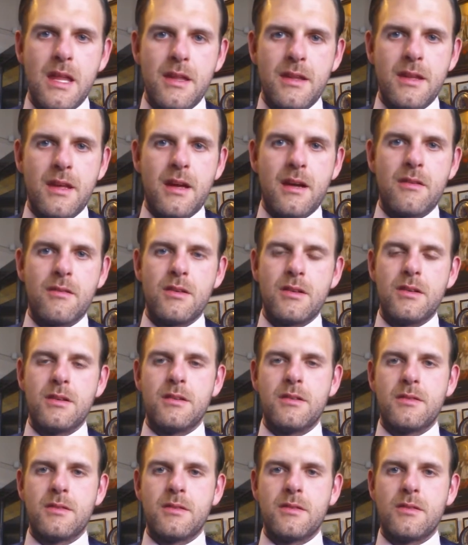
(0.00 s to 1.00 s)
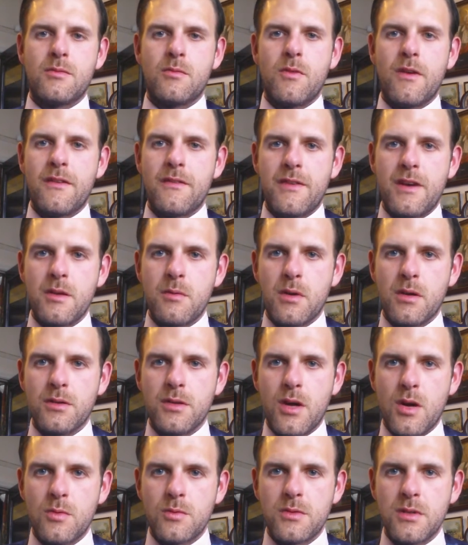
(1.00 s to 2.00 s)
They are uh, they're very well
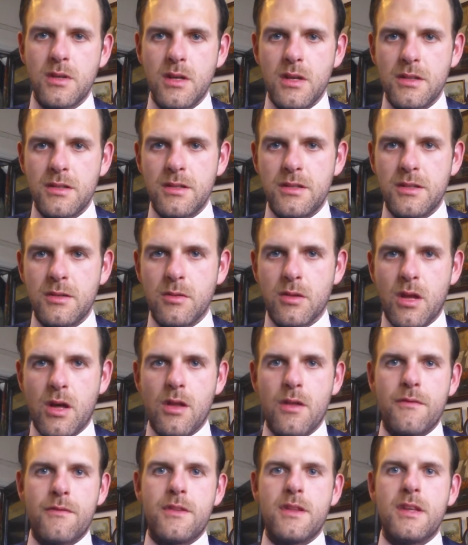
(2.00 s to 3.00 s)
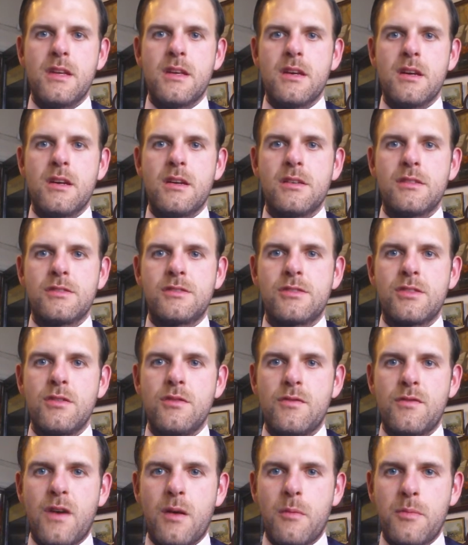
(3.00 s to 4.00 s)
known. They do a lot of the uh,
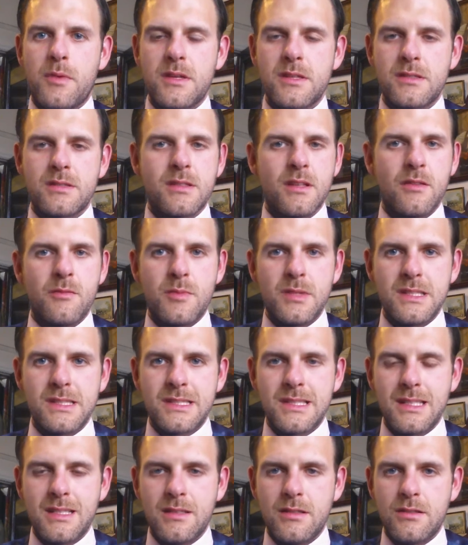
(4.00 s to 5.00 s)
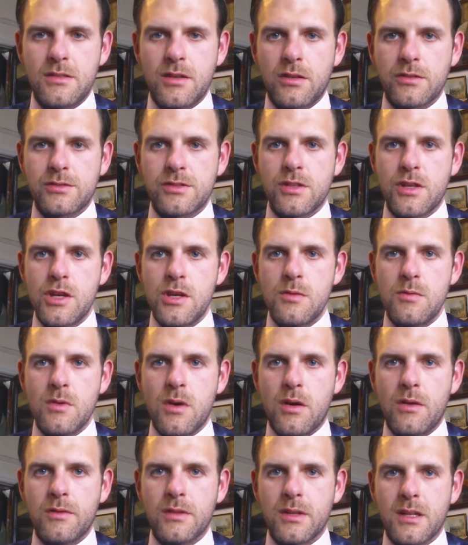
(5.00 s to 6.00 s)
suit fabrics that have been seen in Doctor Who
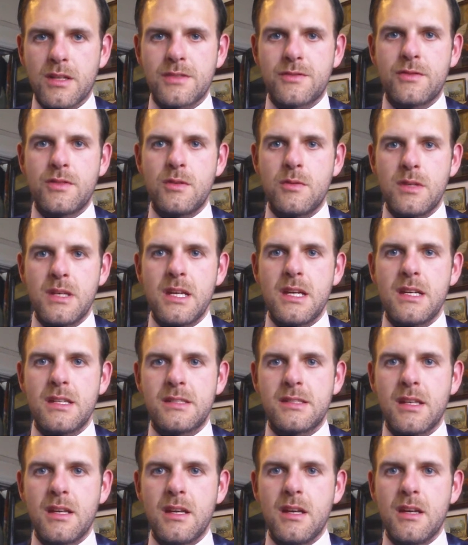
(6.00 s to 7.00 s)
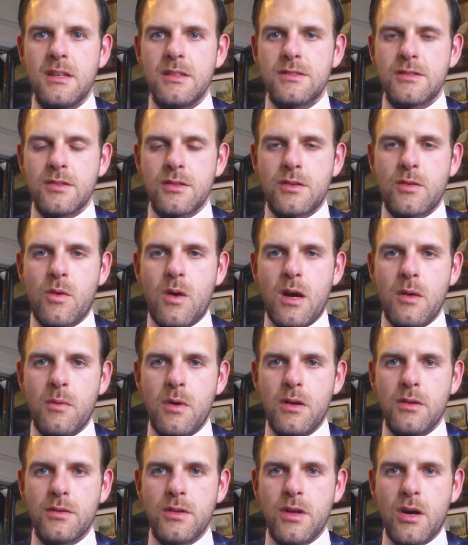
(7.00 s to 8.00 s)
over the last few years, so they're quite
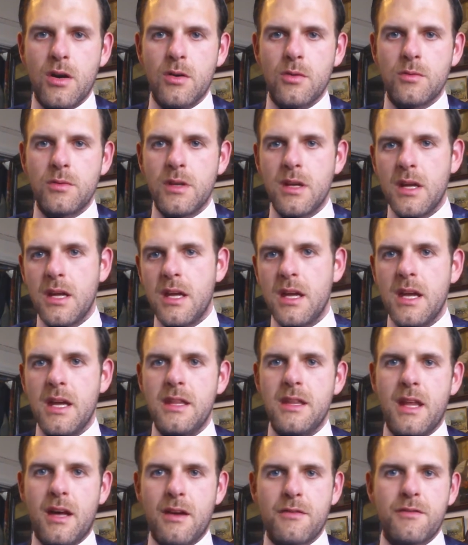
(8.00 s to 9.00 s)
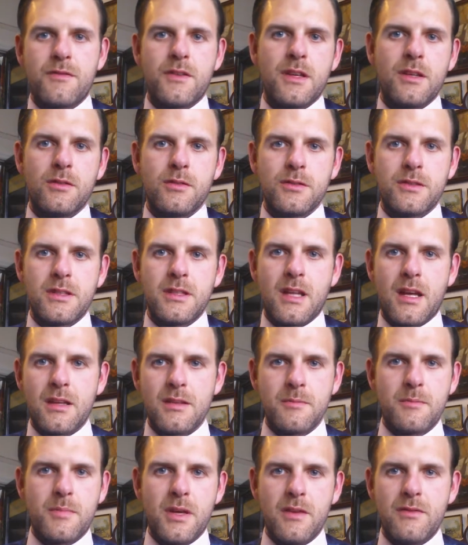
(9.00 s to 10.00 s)
well known in that field. In
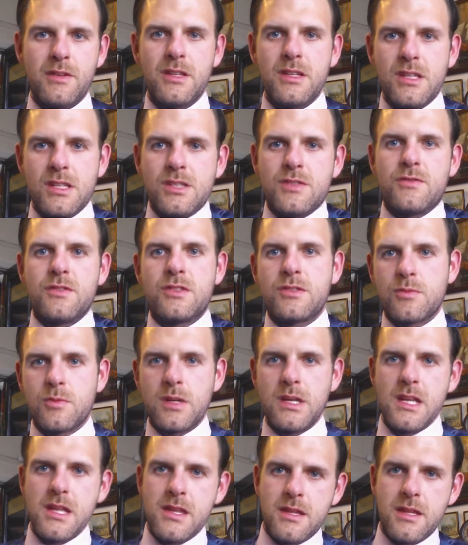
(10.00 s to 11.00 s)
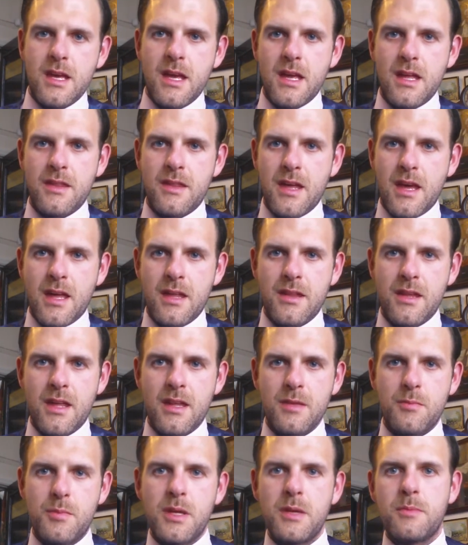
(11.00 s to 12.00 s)
that bit of a niche for tweed, they're they're, they're
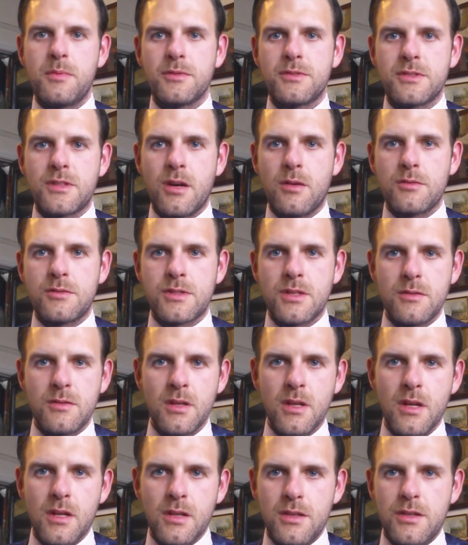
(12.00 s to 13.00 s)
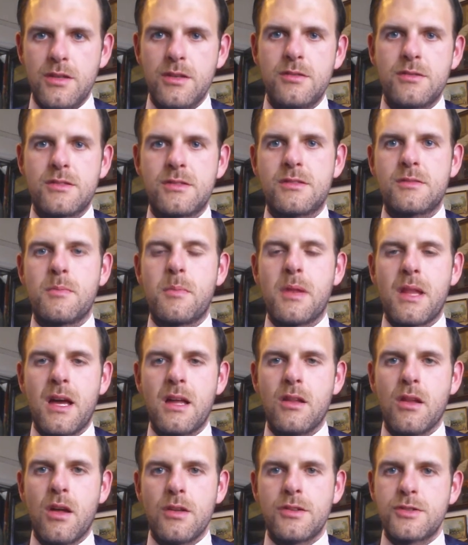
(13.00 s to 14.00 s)
the people to go to. They do supply
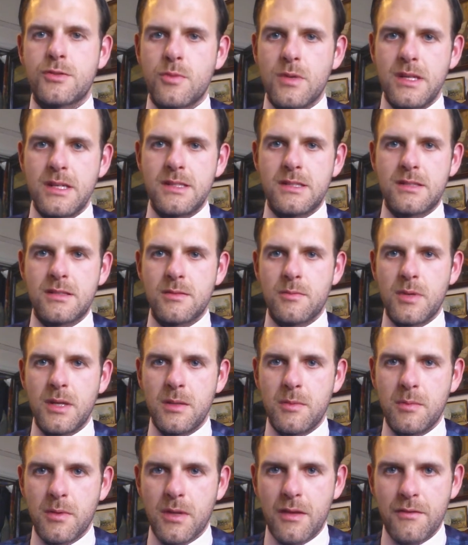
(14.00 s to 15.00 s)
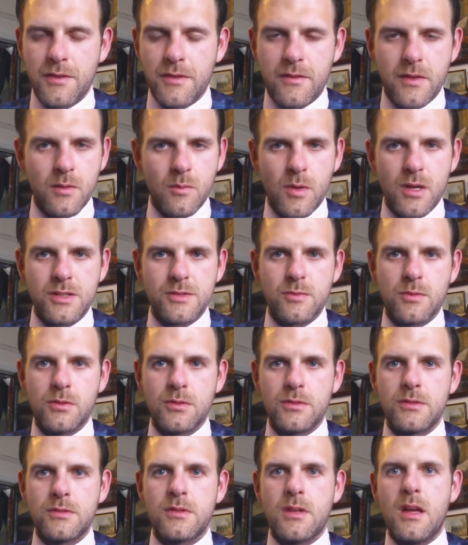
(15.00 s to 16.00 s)
a lot of tweeds to people like Vivienne
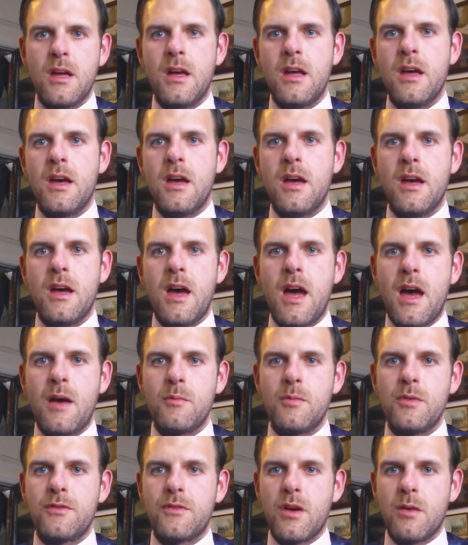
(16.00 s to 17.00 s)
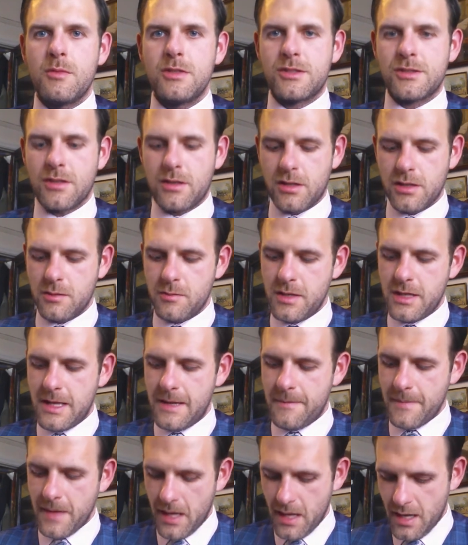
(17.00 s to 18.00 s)
Westwood, uh, and we've got them in stock at the
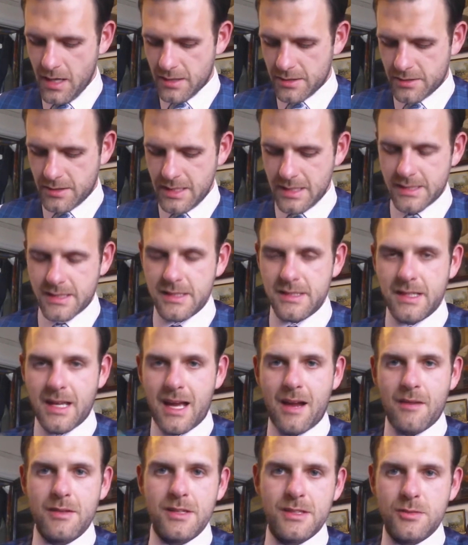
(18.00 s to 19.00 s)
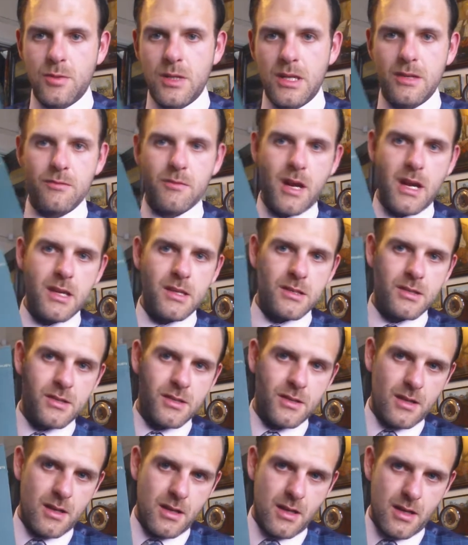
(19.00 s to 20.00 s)
minute. So this is the Harris Tweed
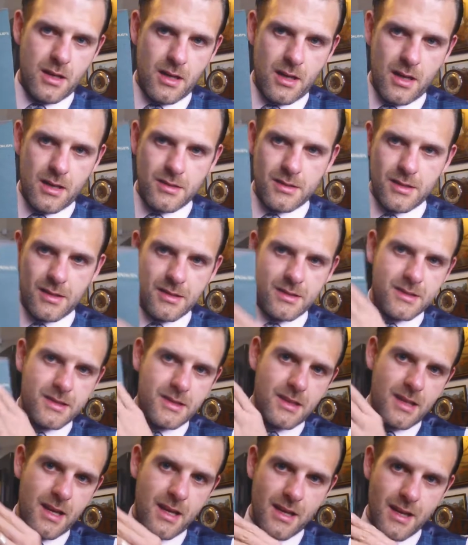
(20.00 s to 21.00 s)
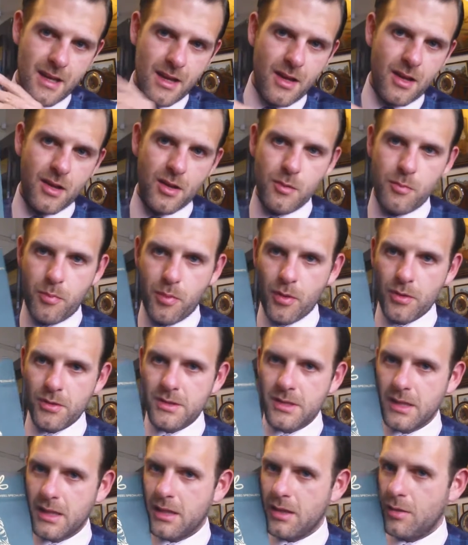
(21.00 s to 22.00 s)
range. Uh, as you can see, the
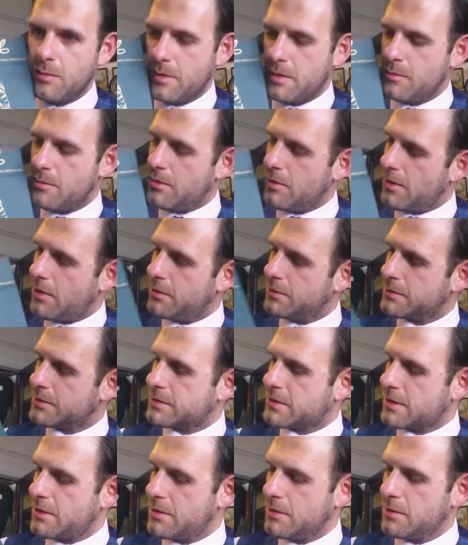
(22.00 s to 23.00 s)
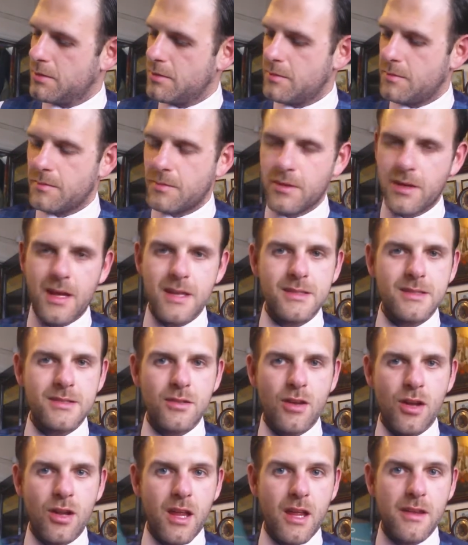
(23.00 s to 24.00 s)
book's a little bit more old school. But that's
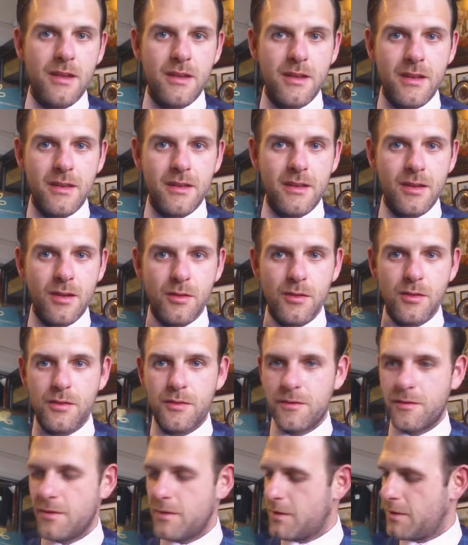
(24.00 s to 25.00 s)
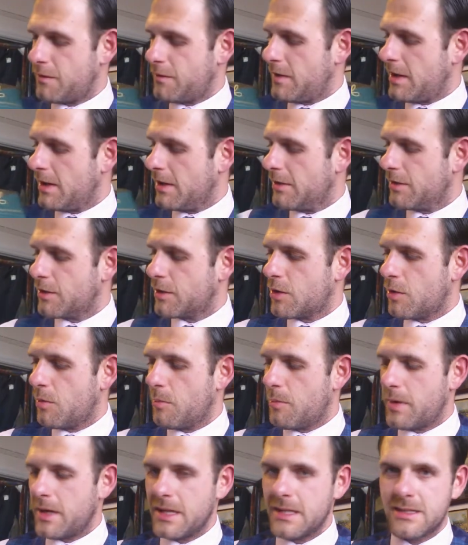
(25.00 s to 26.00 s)
sort of like the you know the the feel of the
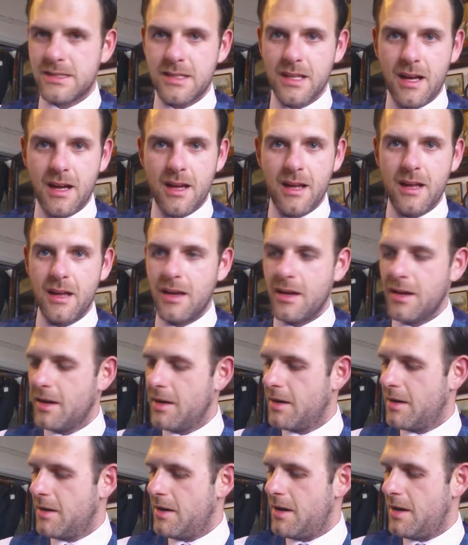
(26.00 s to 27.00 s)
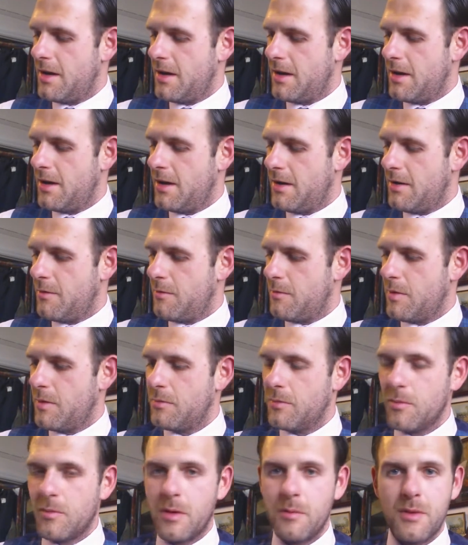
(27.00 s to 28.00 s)
company is that uh,
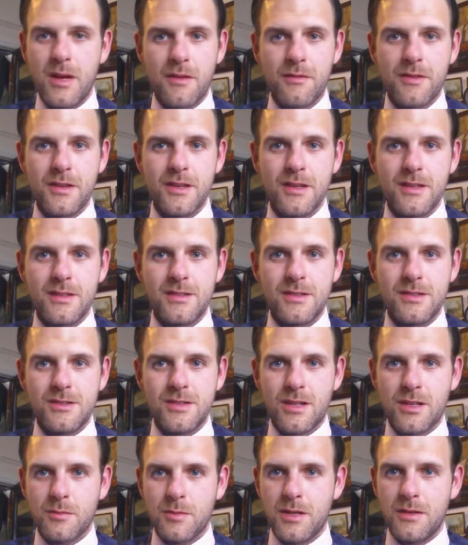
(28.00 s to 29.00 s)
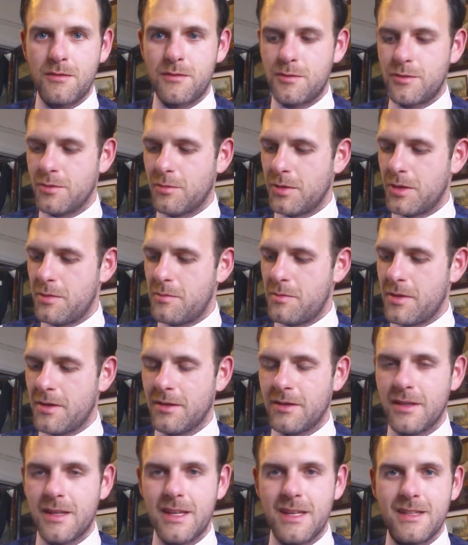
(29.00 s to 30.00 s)
when when we have the the gentleman in W
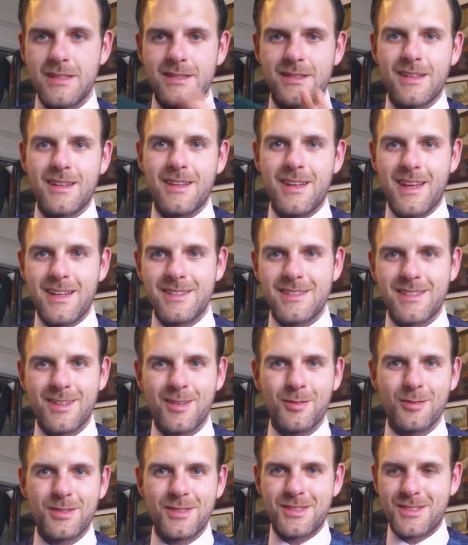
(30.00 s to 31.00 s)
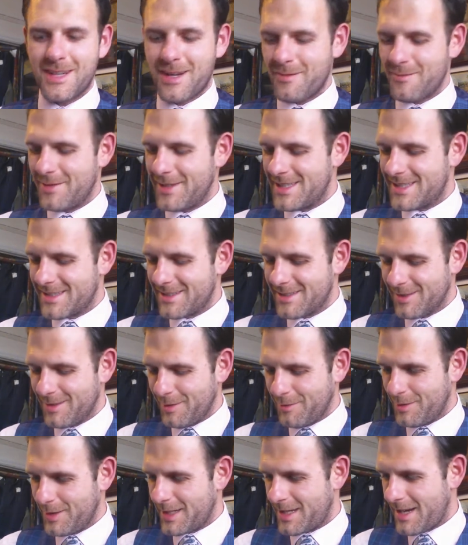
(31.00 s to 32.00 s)
Bill, he's uh, yeah he's an older chap, but he's a
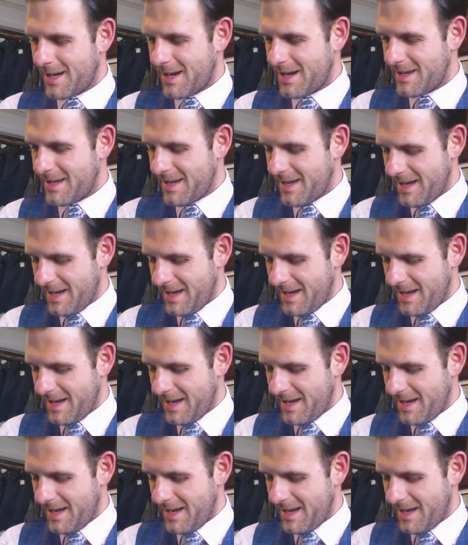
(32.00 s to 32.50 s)
lovely guy.